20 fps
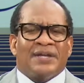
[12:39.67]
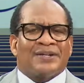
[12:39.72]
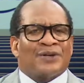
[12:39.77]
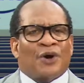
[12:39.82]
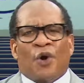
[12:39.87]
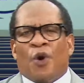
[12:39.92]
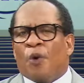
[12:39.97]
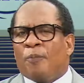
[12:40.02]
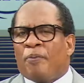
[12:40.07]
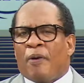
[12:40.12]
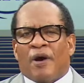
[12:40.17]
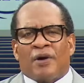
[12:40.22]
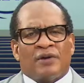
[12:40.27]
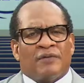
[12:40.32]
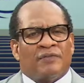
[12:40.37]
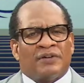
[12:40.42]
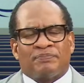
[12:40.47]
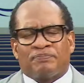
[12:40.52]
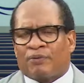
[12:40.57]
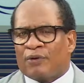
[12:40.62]
the whole point
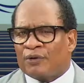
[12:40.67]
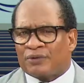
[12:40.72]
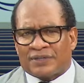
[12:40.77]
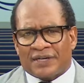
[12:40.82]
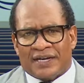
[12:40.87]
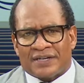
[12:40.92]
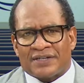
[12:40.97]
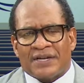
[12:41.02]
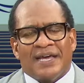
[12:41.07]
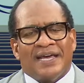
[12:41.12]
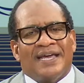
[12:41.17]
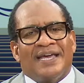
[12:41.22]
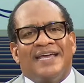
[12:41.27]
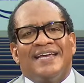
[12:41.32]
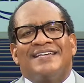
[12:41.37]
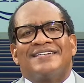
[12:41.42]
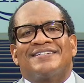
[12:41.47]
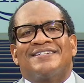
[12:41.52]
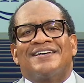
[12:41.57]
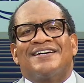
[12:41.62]
of a protest
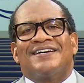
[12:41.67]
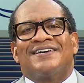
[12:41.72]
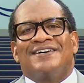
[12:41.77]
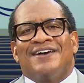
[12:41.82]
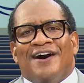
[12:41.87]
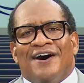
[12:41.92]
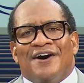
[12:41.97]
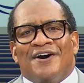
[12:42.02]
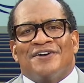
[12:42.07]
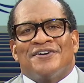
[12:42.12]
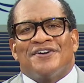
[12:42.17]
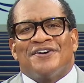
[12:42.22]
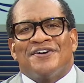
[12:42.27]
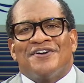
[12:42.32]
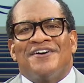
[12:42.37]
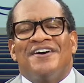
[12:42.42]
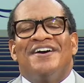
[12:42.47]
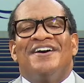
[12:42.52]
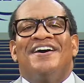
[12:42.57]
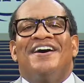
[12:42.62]
is to
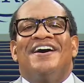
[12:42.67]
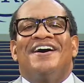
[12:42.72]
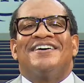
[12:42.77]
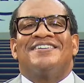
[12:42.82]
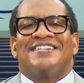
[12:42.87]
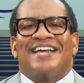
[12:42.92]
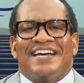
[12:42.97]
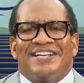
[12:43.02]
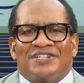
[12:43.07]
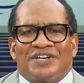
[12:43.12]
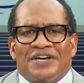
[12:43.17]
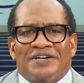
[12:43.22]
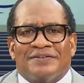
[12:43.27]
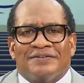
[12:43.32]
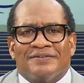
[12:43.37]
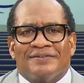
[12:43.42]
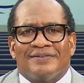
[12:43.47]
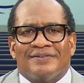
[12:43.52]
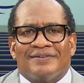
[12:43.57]
garner attention.